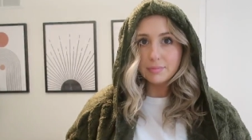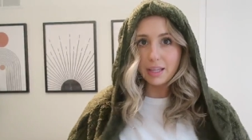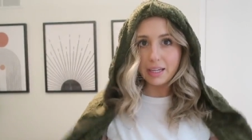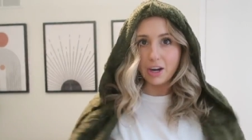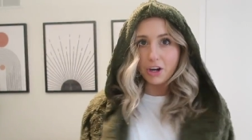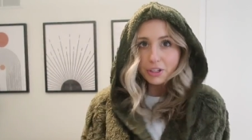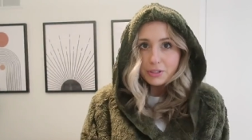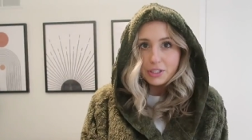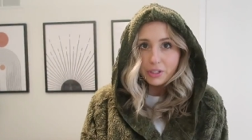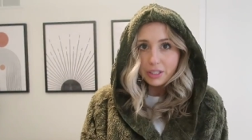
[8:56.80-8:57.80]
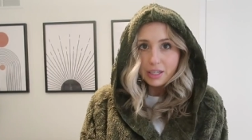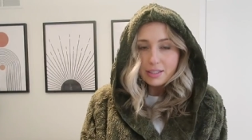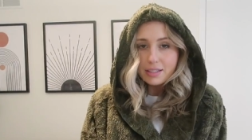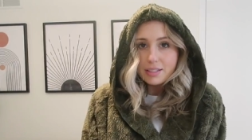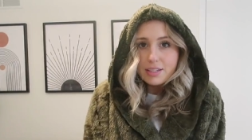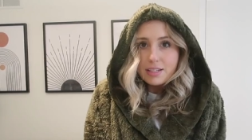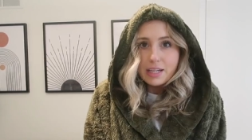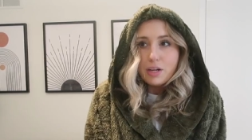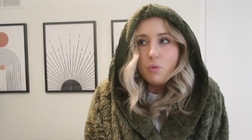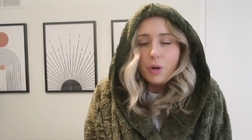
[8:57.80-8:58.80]
Like, are you serious? This is
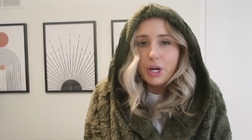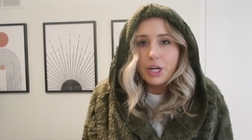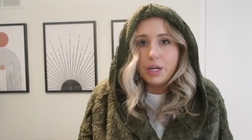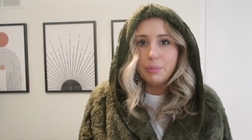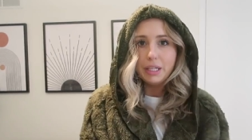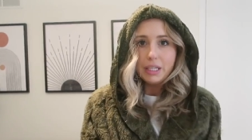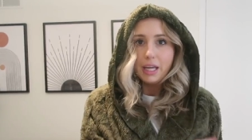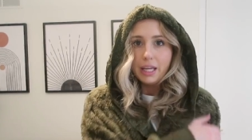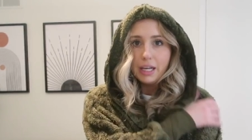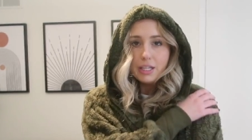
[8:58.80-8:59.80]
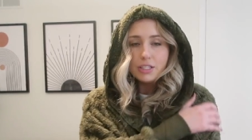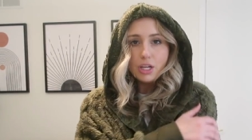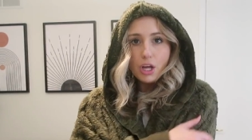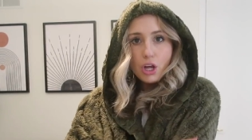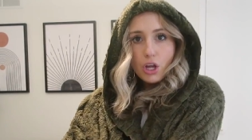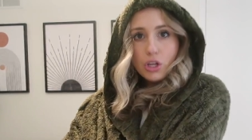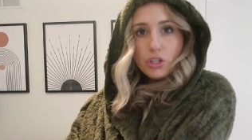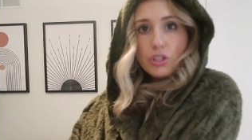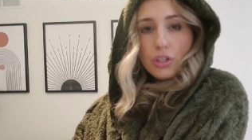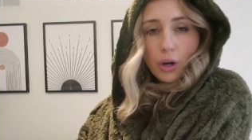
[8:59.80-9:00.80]
like wearing a blanket. It is
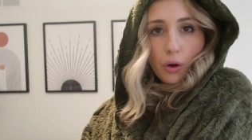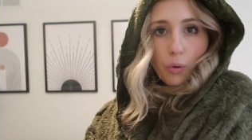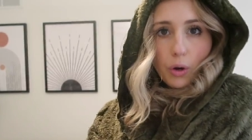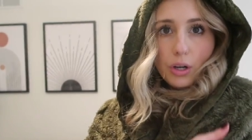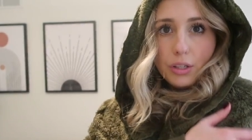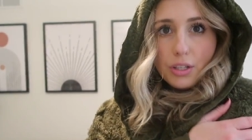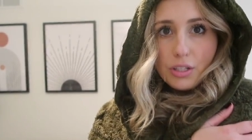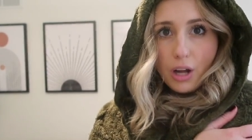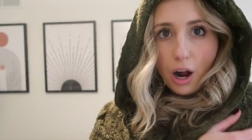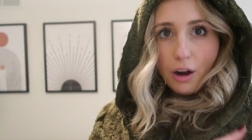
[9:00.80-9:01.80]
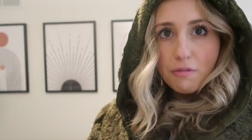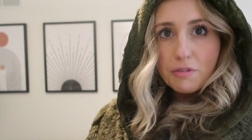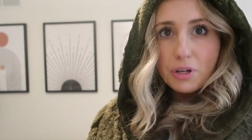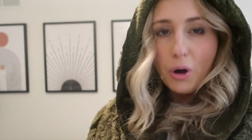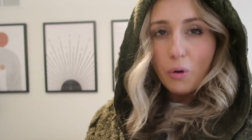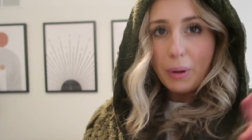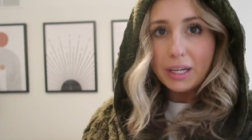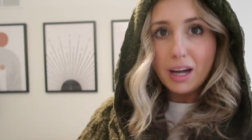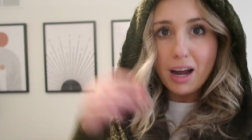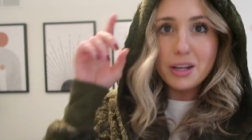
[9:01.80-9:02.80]
so soft. Oh my
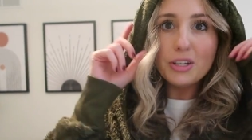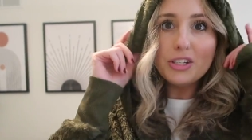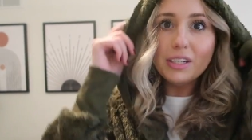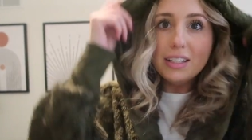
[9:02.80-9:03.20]
gosh.